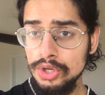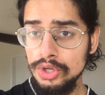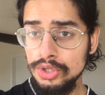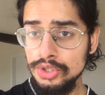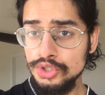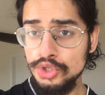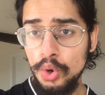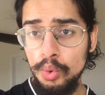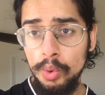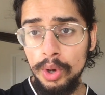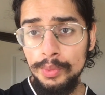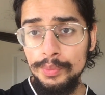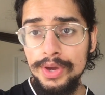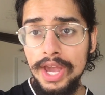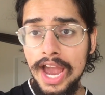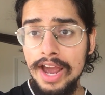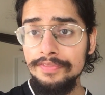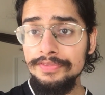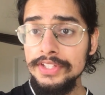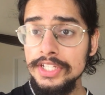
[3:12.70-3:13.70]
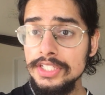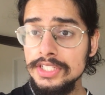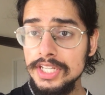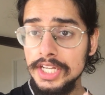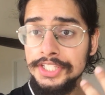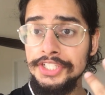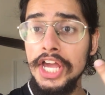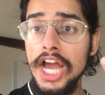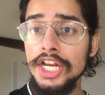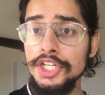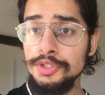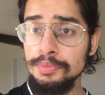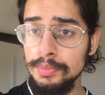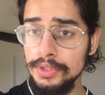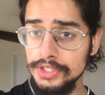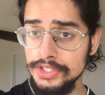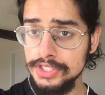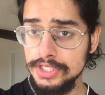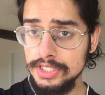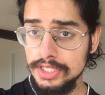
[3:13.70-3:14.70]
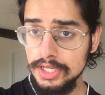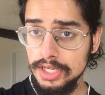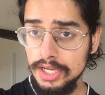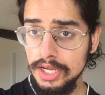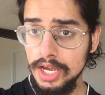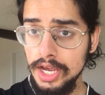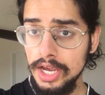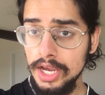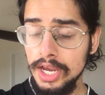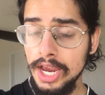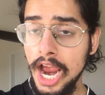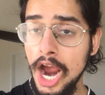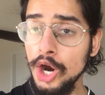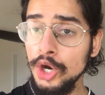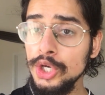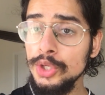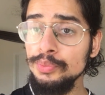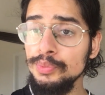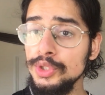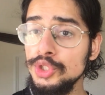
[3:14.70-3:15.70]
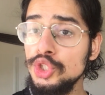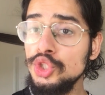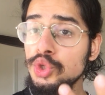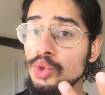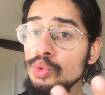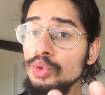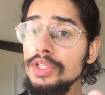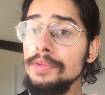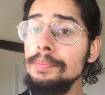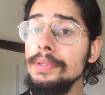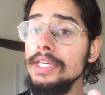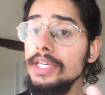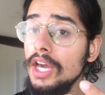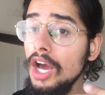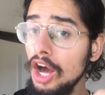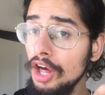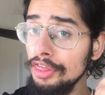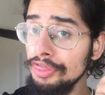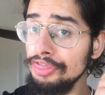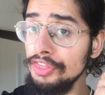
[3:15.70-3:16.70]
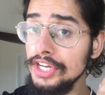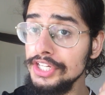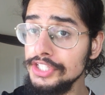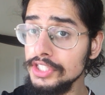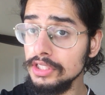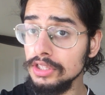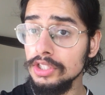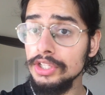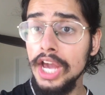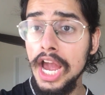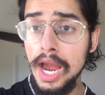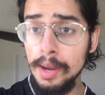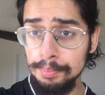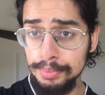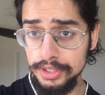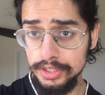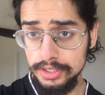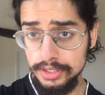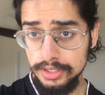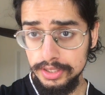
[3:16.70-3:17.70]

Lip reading: So when we have these attachments, how can we truly be authentically happy?